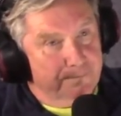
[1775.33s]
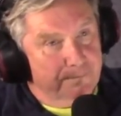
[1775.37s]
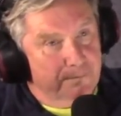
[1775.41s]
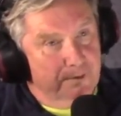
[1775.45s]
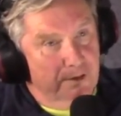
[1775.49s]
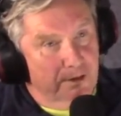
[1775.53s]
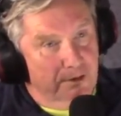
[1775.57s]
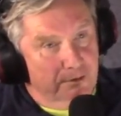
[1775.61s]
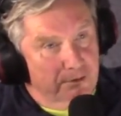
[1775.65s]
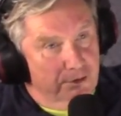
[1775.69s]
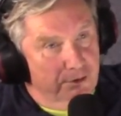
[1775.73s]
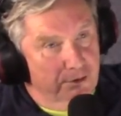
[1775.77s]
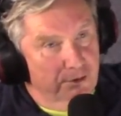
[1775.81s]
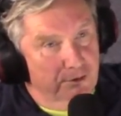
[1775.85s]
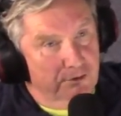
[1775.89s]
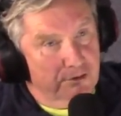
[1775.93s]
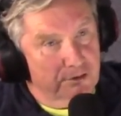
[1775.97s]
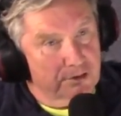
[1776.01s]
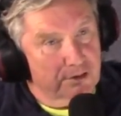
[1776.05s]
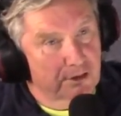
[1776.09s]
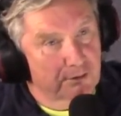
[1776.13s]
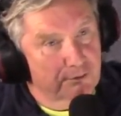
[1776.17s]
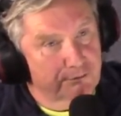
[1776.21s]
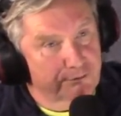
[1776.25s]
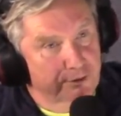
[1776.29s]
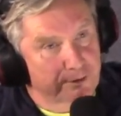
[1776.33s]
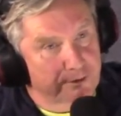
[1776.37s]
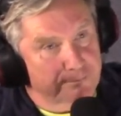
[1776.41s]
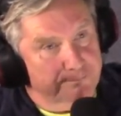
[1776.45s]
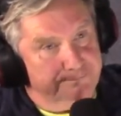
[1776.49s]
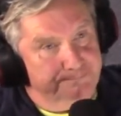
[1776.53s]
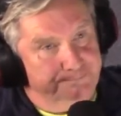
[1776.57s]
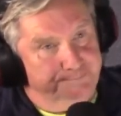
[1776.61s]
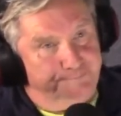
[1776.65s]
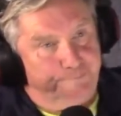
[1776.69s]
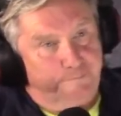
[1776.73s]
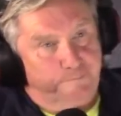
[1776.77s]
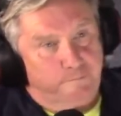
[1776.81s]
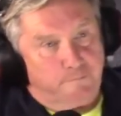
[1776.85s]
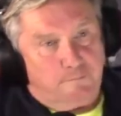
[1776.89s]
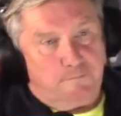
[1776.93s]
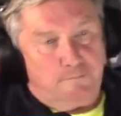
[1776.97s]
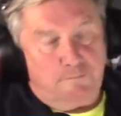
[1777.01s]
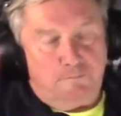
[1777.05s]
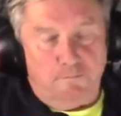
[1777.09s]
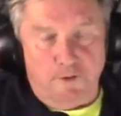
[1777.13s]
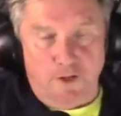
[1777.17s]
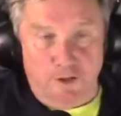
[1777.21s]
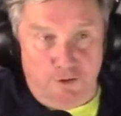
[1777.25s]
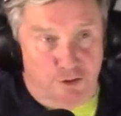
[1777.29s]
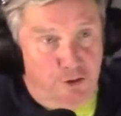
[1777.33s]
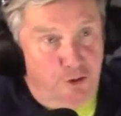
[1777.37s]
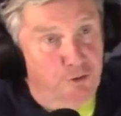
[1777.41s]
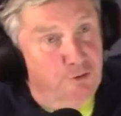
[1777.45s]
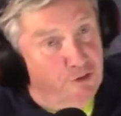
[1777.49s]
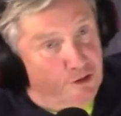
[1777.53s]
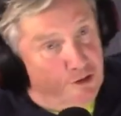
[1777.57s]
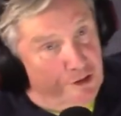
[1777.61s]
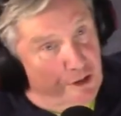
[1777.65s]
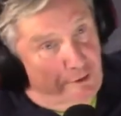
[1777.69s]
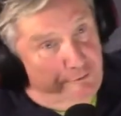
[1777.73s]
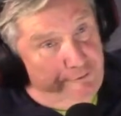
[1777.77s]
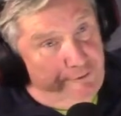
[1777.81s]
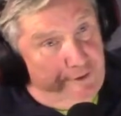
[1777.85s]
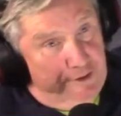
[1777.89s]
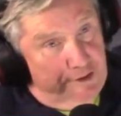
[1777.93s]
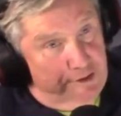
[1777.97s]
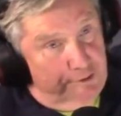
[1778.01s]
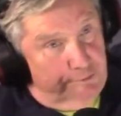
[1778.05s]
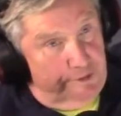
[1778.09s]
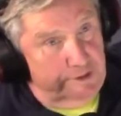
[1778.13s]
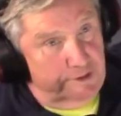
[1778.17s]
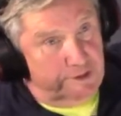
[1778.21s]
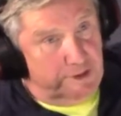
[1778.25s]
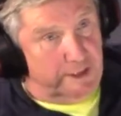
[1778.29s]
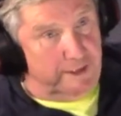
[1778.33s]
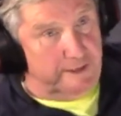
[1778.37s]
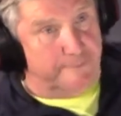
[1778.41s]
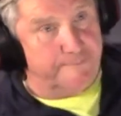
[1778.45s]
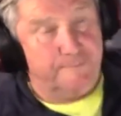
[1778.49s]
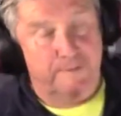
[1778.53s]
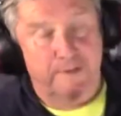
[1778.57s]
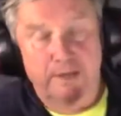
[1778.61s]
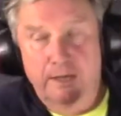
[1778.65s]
Cue yourself in, tune yourself in, should we say?